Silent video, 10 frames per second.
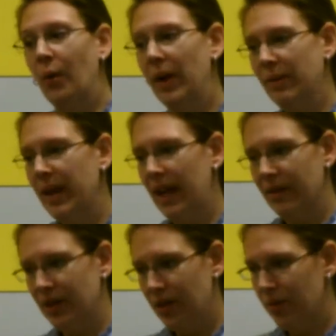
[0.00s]
When we
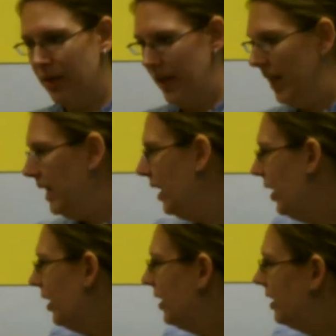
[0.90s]
have this coordinate
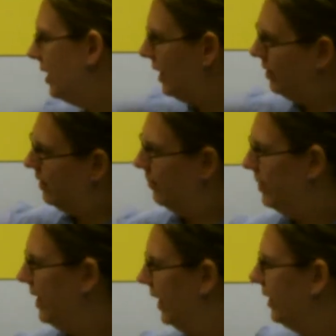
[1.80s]
system
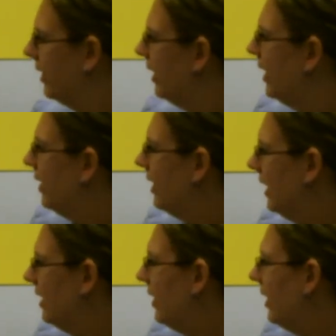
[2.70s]
here,
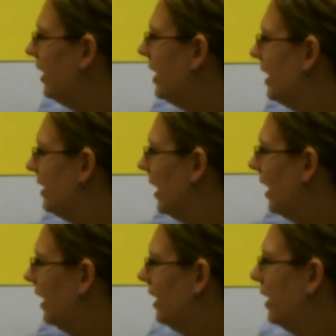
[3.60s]
this here is
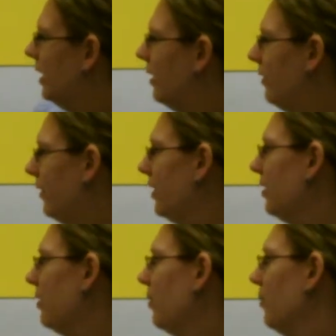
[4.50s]
our
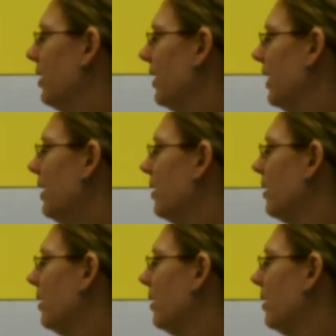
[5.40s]
first quadrant,